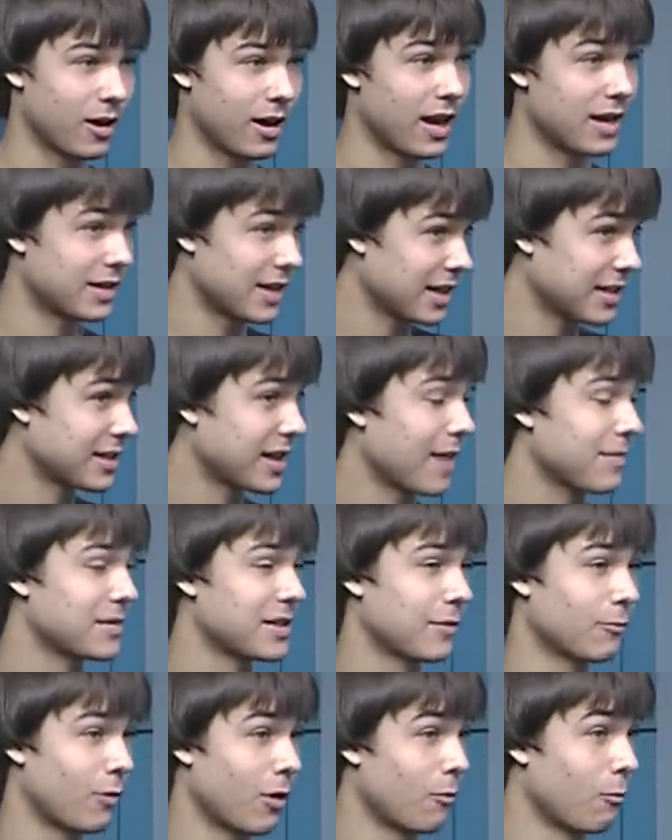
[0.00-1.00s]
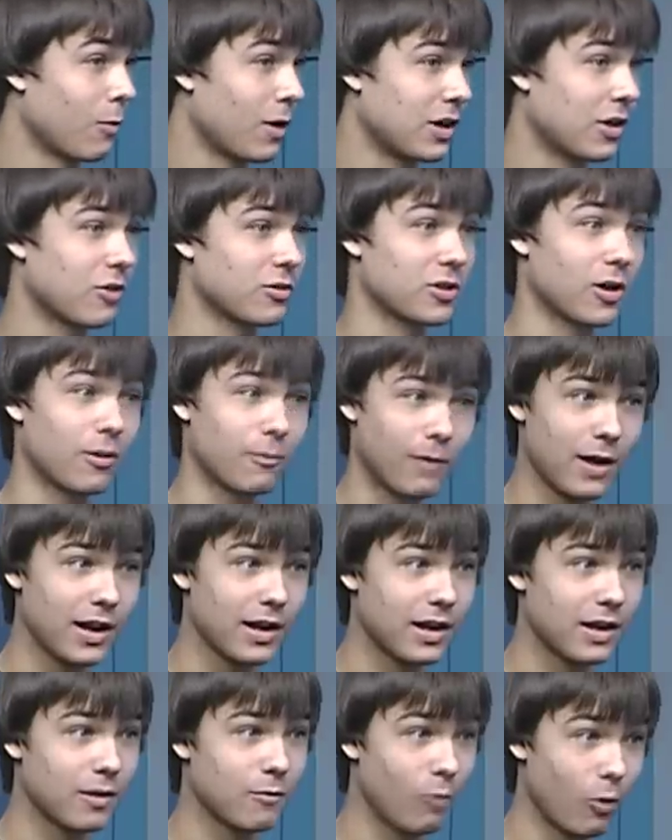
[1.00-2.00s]
and desktops that run Windows
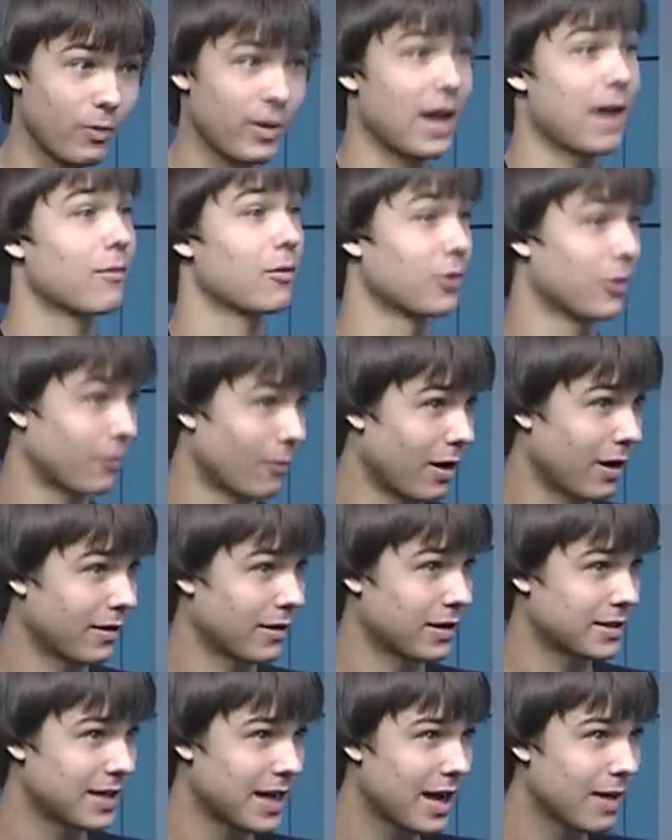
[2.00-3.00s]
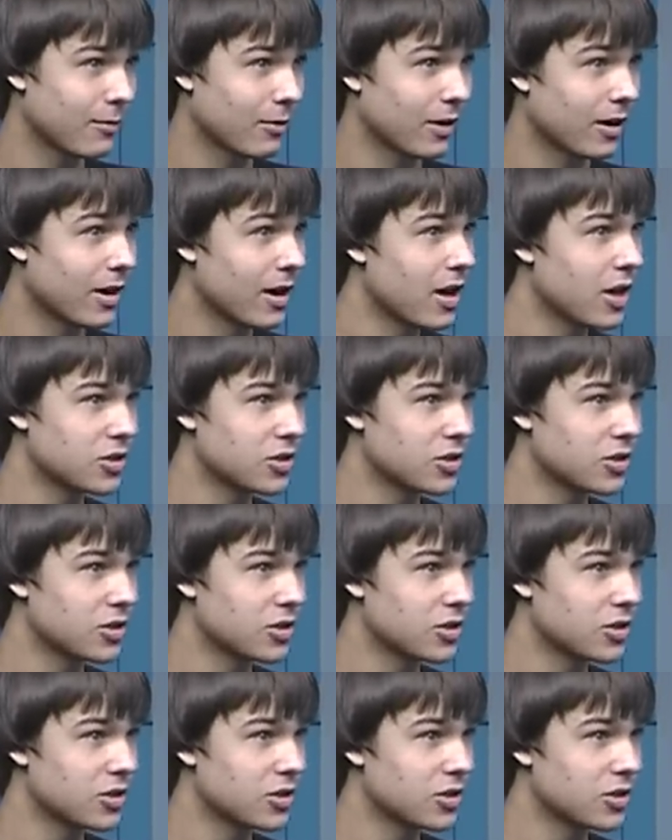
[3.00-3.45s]
already will be able to run on the tablet.